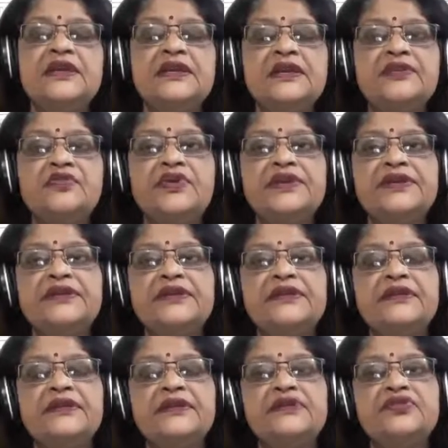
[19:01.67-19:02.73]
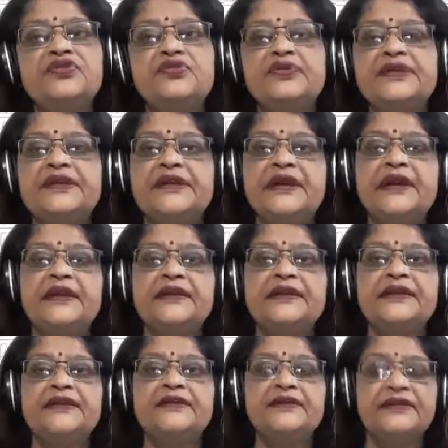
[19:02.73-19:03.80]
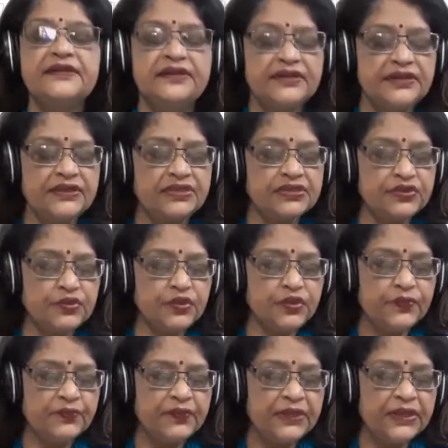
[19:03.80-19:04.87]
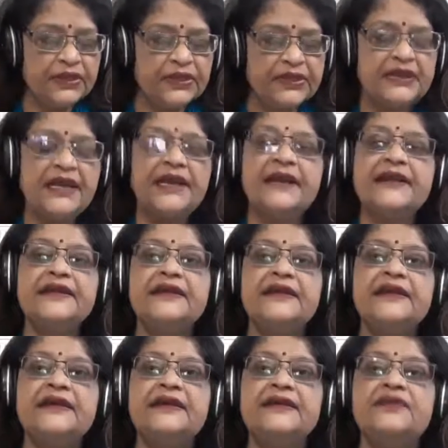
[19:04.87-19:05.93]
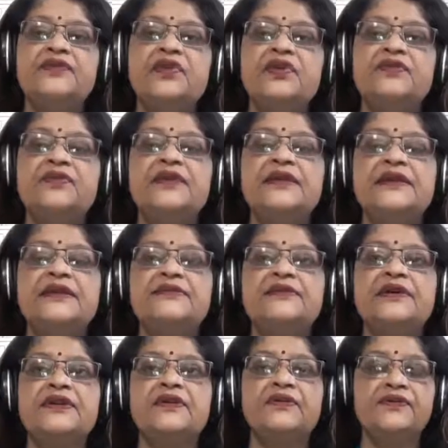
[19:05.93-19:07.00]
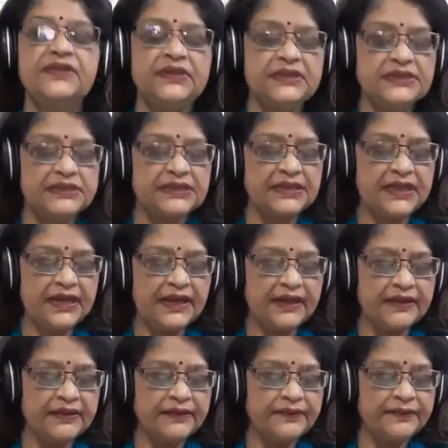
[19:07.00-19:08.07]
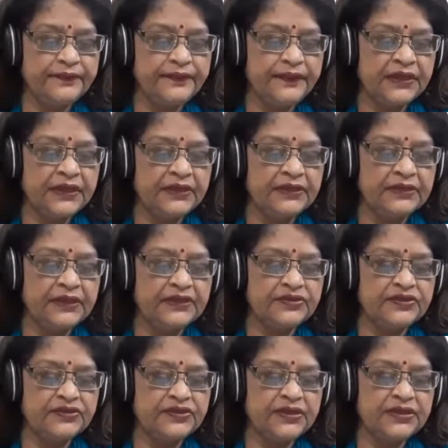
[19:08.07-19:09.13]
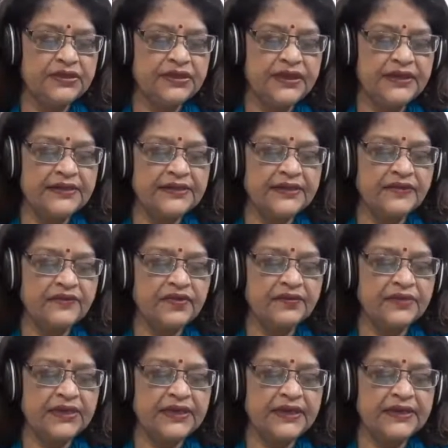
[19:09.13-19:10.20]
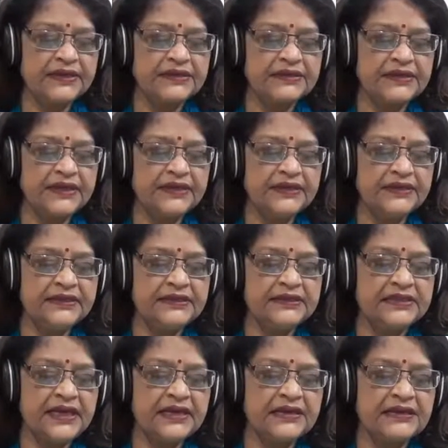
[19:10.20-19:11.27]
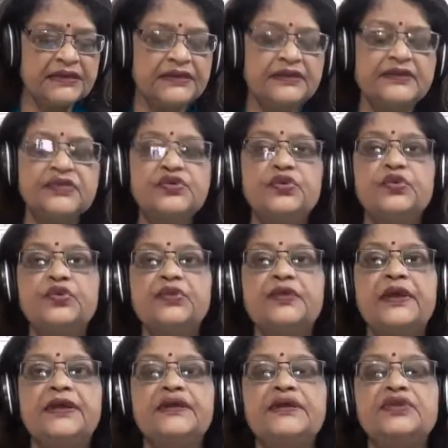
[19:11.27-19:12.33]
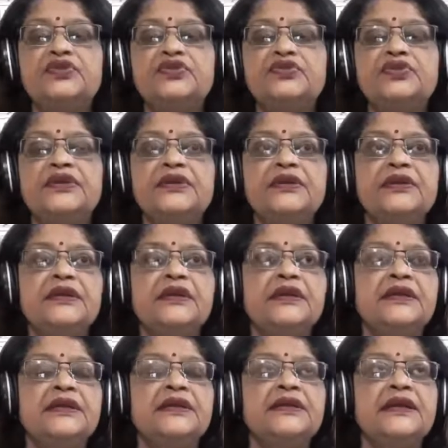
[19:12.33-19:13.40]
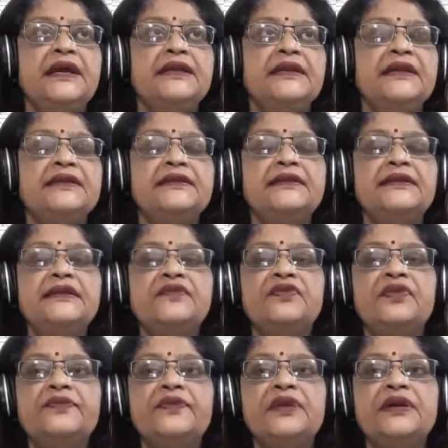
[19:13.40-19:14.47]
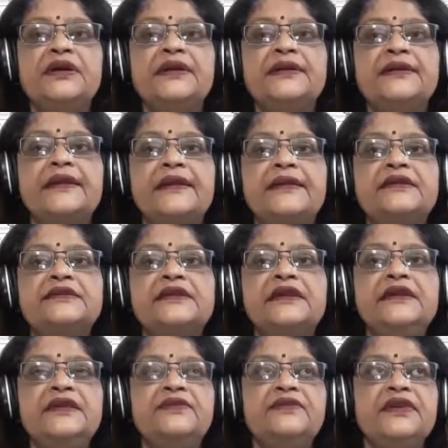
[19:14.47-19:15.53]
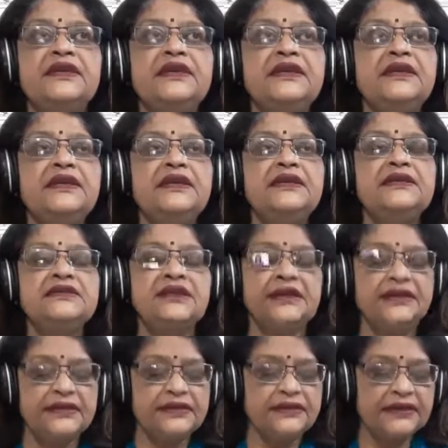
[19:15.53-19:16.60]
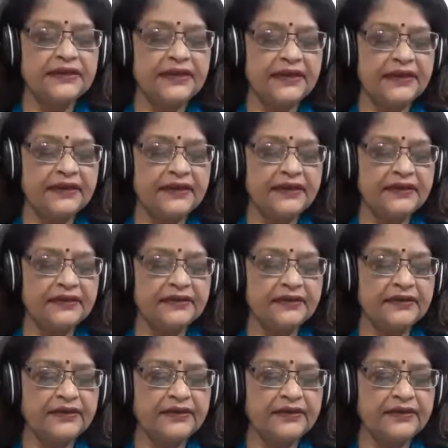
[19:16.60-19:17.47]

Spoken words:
quietly, the intruder had entered in his room. He had a revolver in one of his hand. The intruder entered from the right side silently. So that intruder, he had entered from the right side, very silently he had entered.